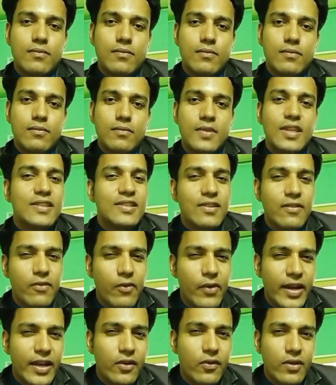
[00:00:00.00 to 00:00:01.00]
This is a very
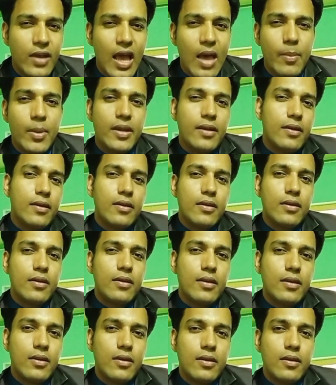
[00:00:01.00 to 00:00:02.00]
good habit.
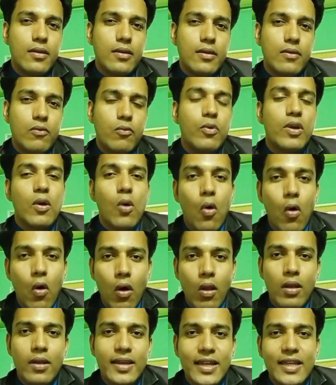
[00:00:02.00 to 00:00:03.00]
We
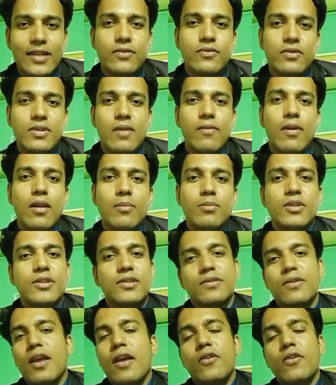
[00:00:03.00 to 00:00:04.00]
all need to develop this
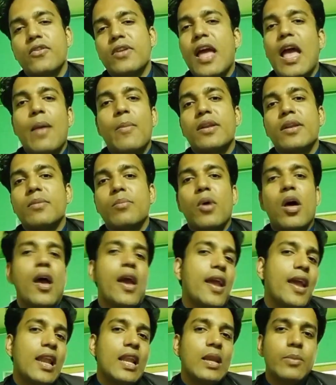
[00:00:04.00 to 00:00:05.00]
good habit by
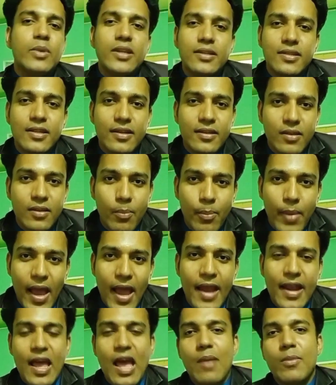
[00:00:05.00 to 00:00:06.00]
eliminating the bad
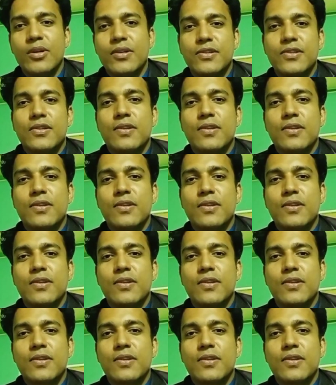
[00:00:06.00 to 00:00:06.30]
habits.